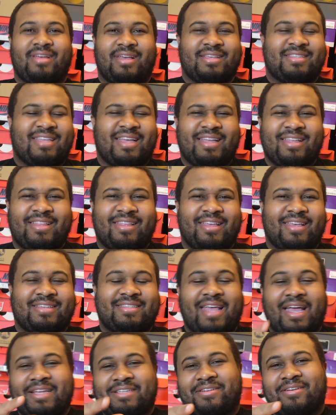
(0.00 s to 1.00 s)
Is that is
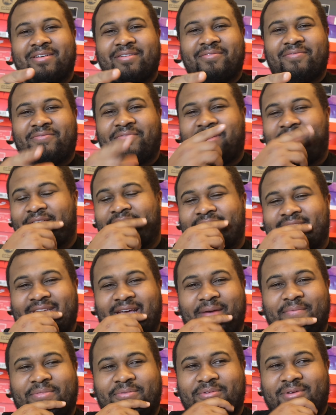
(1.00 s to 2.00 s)
that your favorite
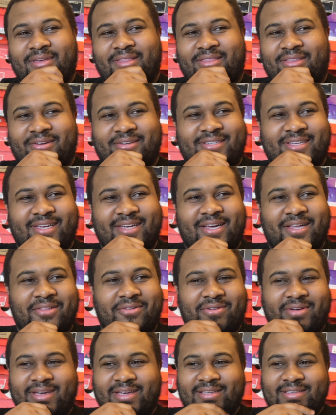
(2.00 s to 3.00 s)
top three thirteen
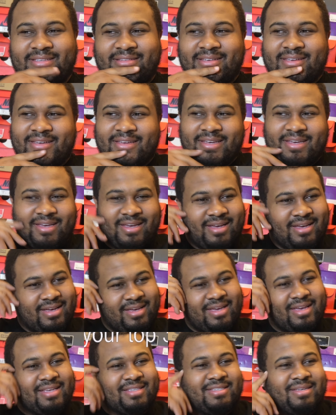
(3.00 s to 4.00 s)
colorways?
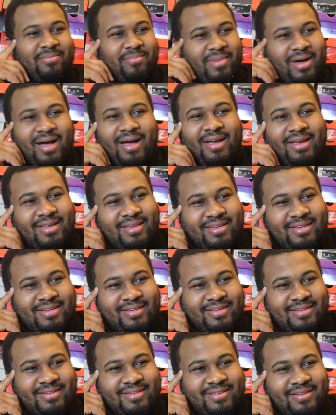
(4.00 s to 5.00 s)
Is it mine?
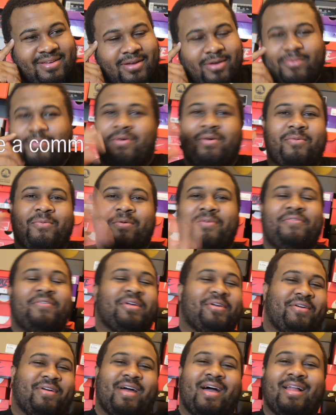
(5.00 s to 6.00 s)
We'll, we'll
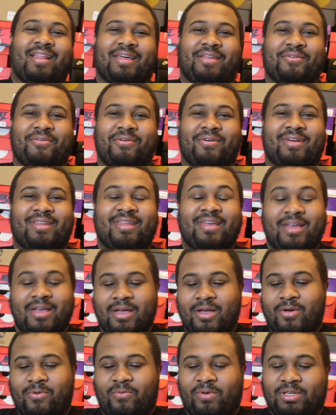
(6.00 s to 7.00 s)
figure it out later on.
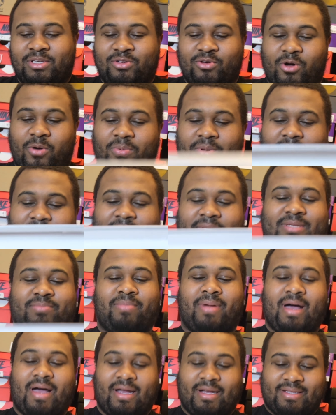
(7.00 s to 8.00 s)
Once you open up this
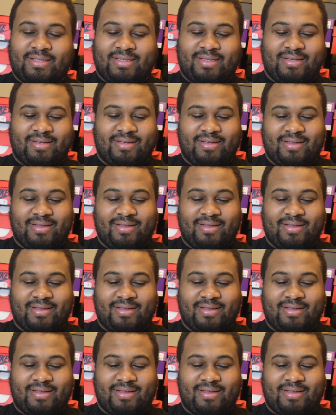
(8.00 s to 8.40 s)
box,